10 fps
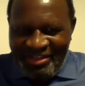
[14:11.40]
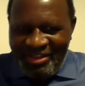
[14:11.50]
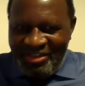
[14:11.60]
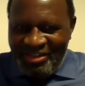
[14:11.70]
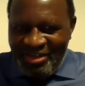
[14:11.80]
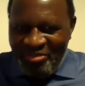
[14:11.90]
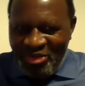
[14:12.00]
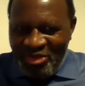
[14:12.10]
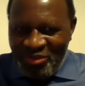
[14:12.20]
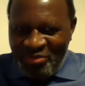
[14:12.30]
This
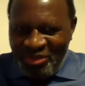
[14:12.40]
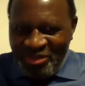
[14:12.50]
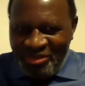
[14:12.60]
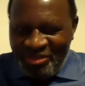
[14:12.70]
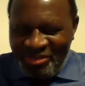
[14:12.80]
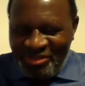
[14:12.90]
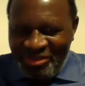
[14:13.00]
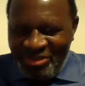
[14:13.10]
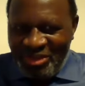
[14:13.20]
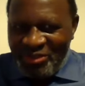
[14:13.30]
same gospel
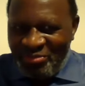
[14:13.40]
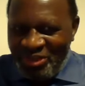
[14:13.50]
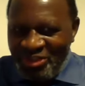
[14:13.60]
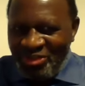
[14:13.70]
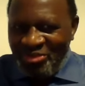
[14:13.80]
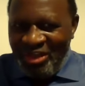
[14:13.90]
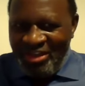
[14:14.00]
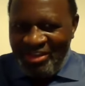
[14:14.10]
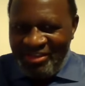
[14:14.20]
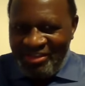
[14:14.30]
was preached to
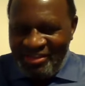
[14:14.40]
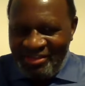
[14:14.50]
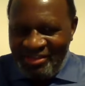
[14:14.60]
others,